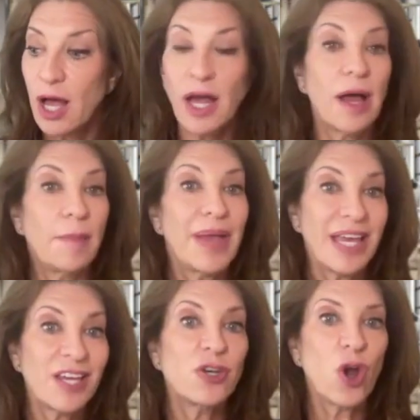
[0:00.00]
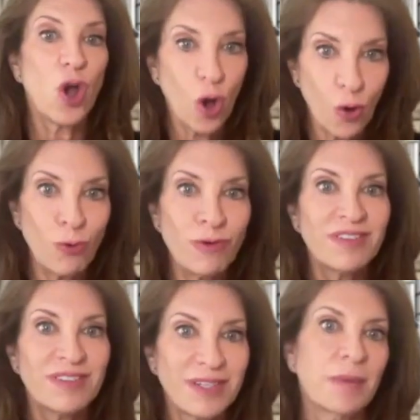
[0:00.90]
banking your own
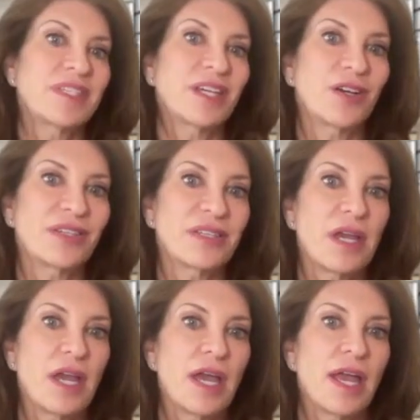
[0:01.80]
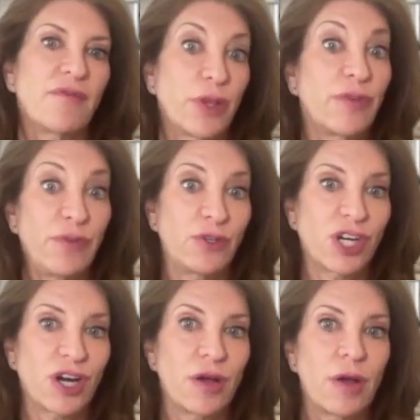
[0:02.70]
stem cells for the
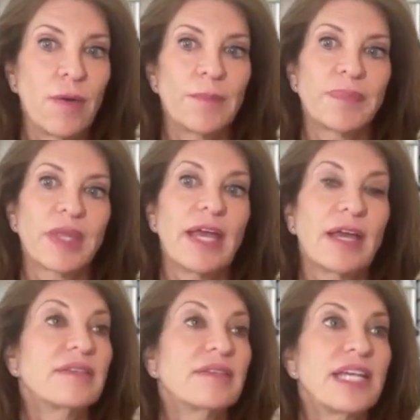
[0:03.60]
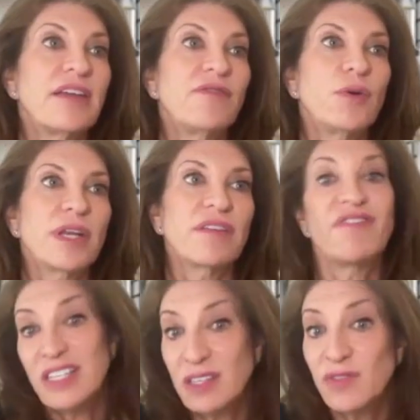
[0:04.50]
future. It could save you an
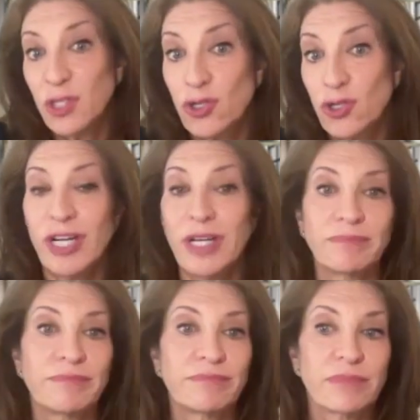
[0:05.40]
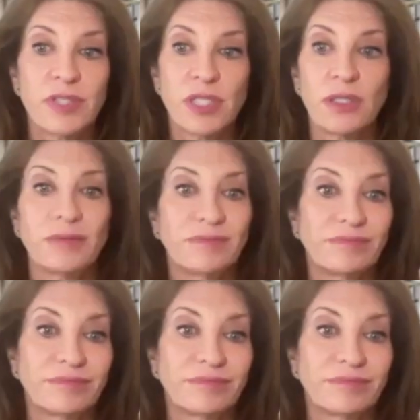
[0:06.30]
invasive surgery. So